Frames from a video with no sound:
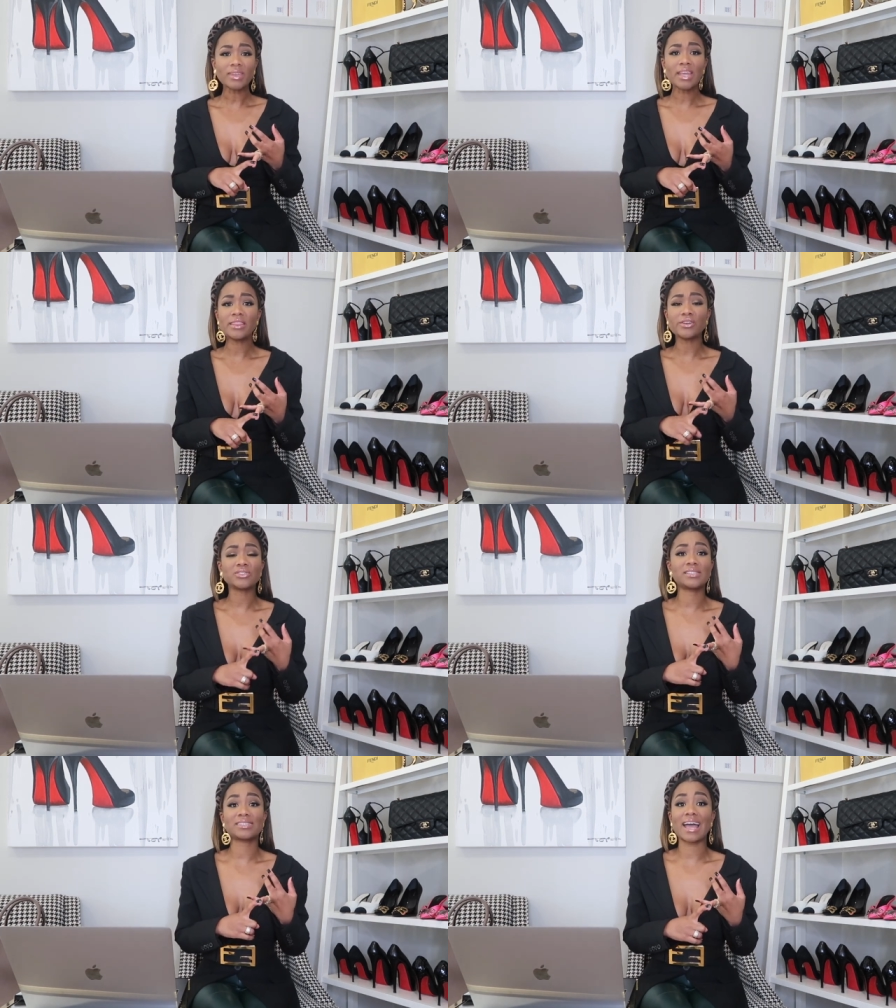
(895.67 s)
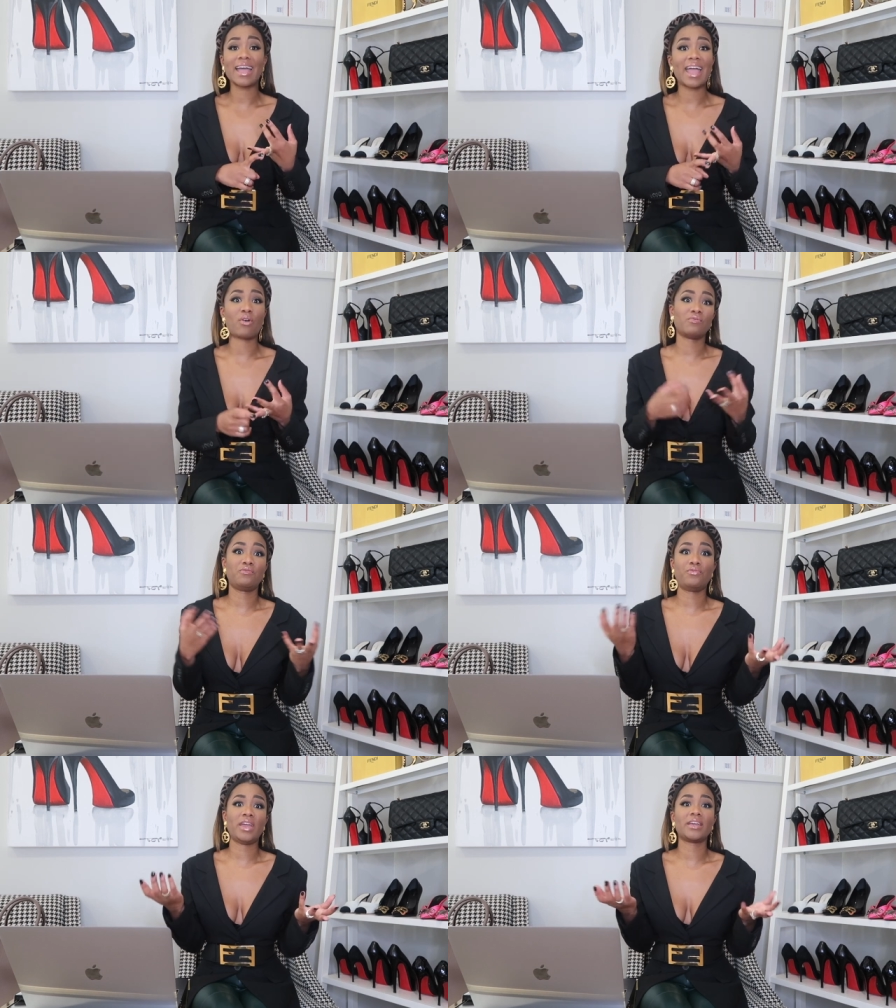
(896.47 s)
And there's this guy out in
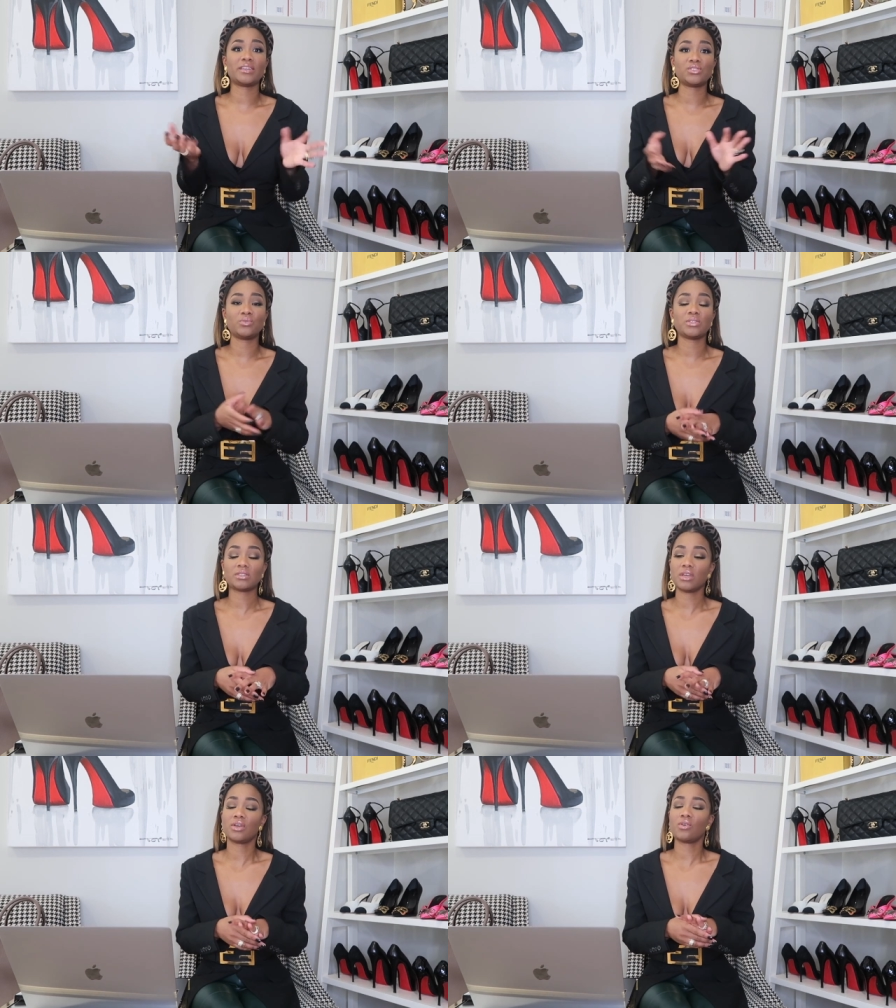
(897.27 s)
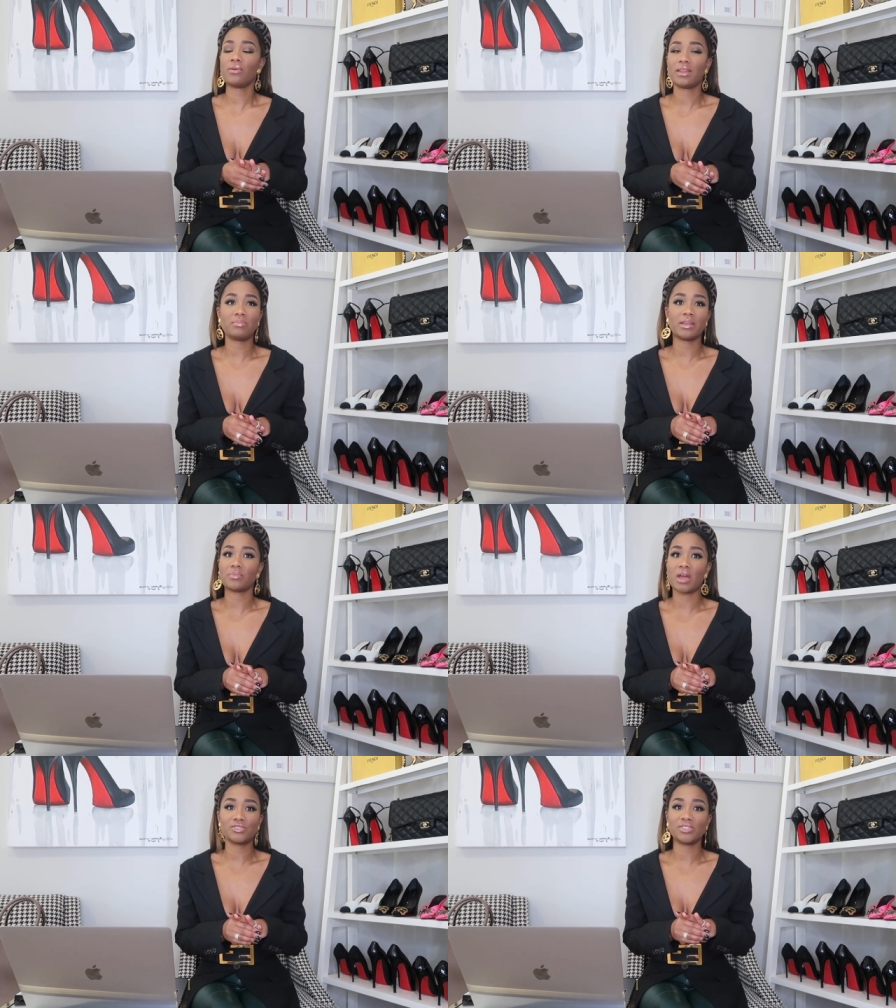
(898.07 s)
Vegas who is incredibly
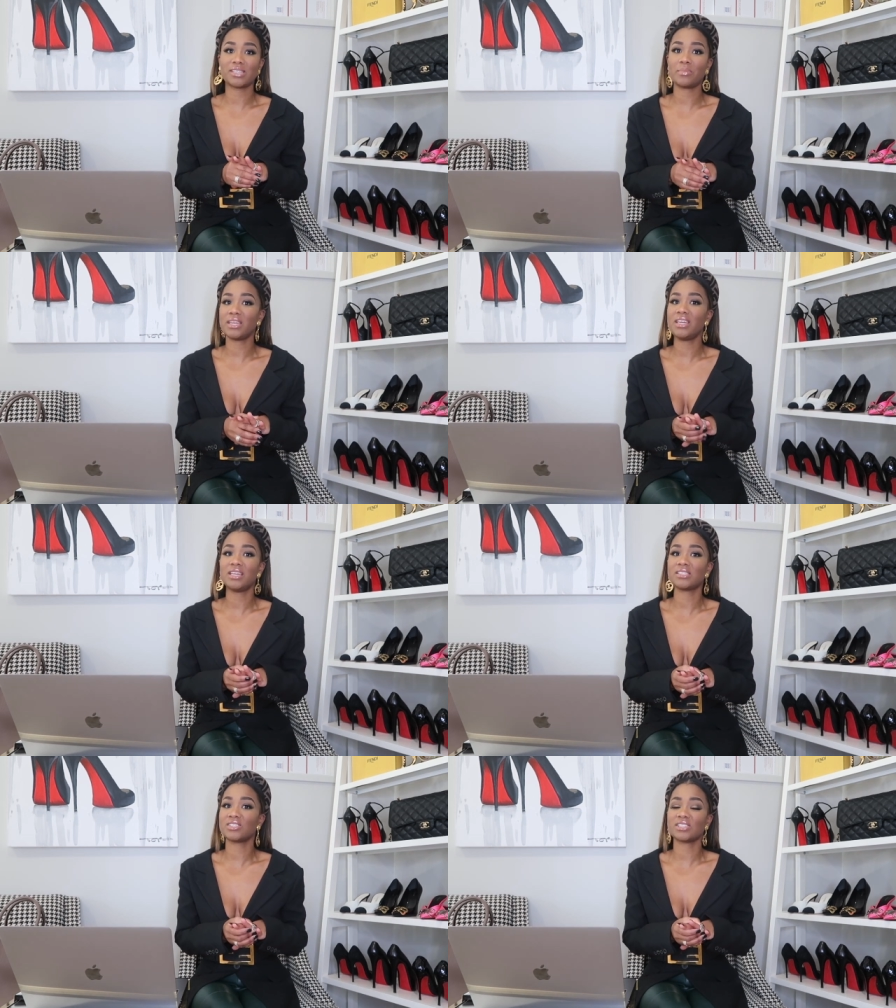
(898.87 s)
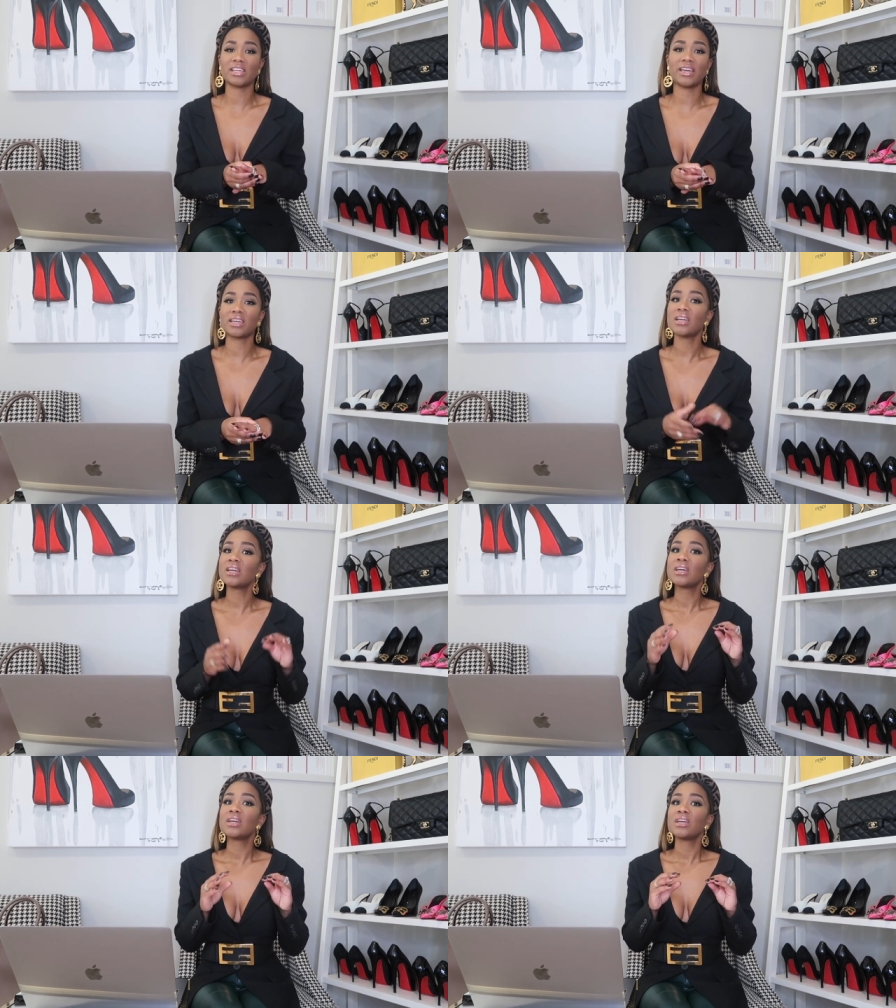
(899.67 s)
obnoxious. I mean, he is just like,
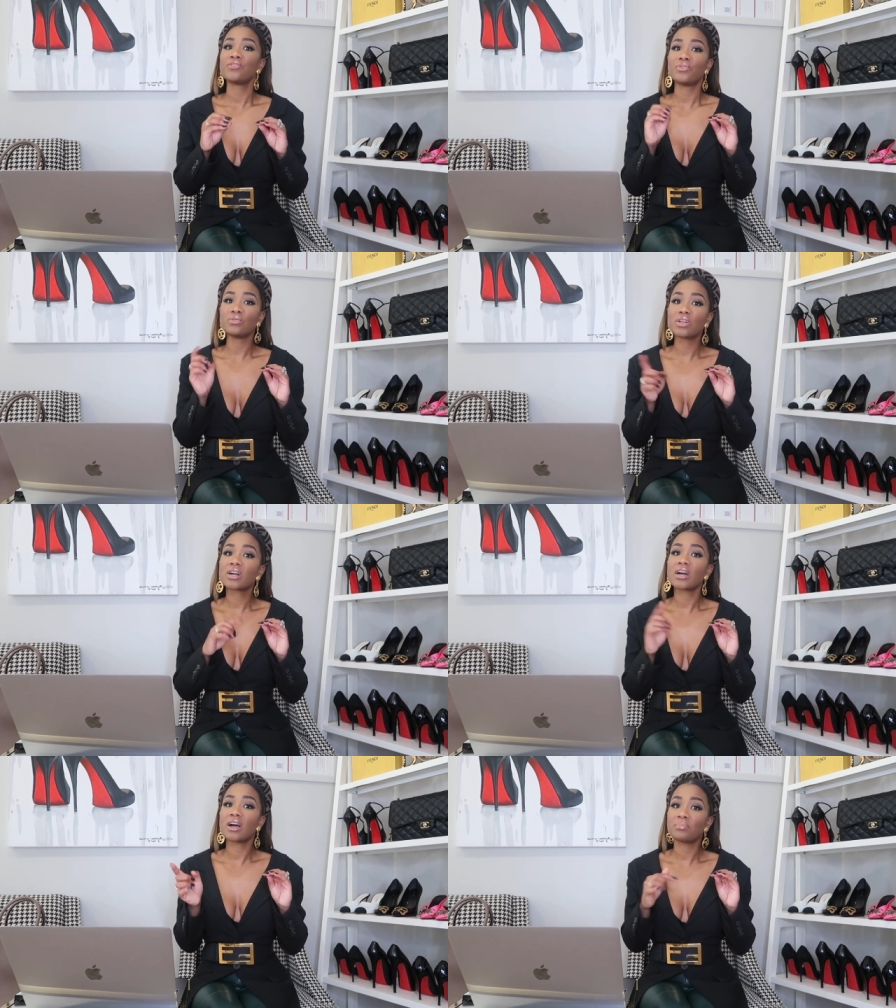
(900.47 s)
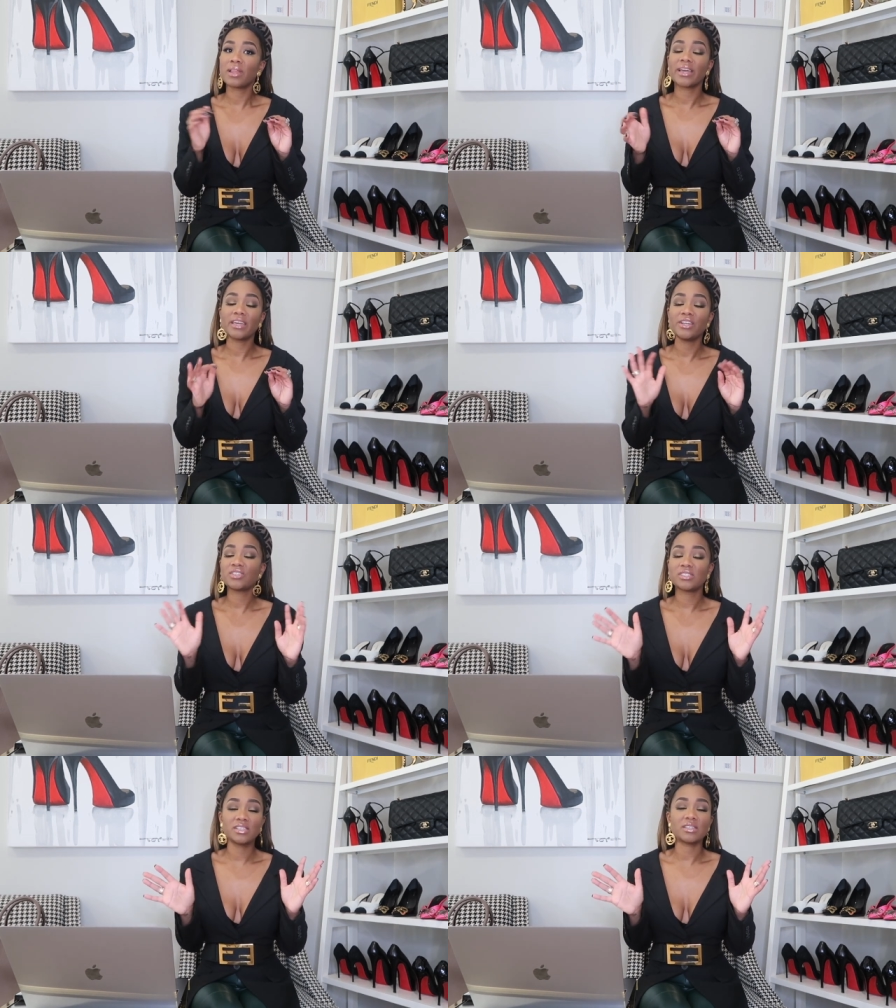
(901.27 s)
if you look up, like, he
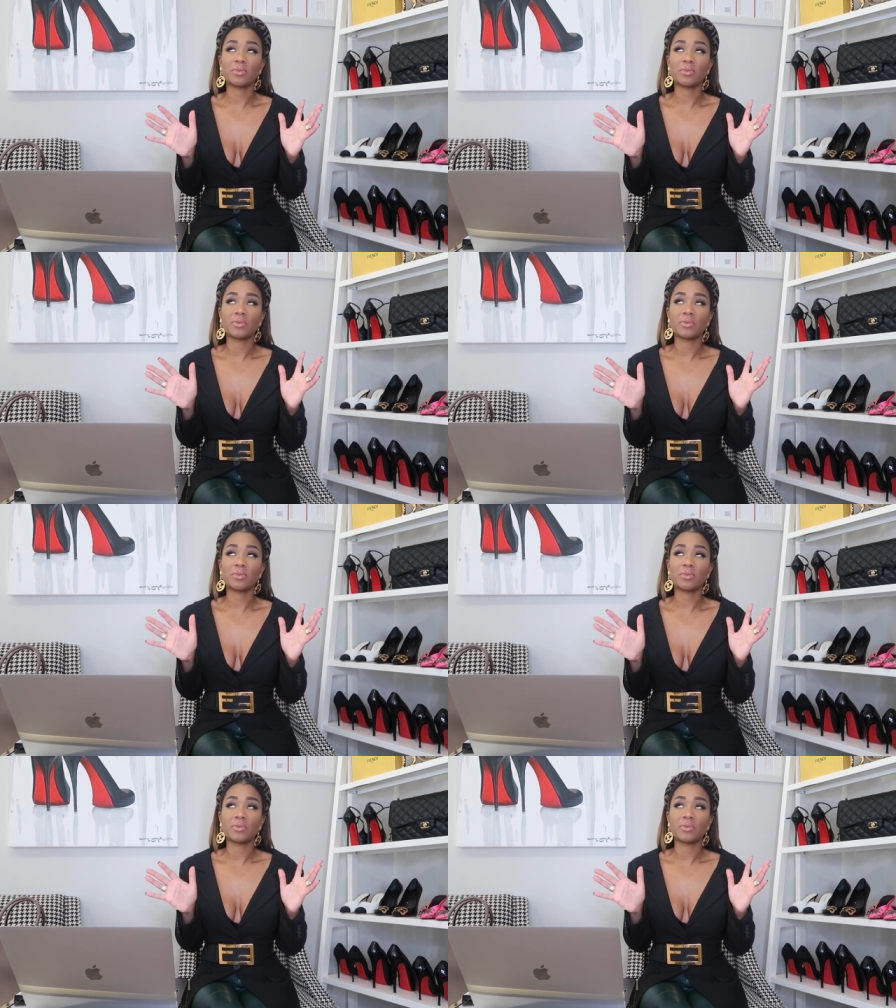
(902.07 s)
just is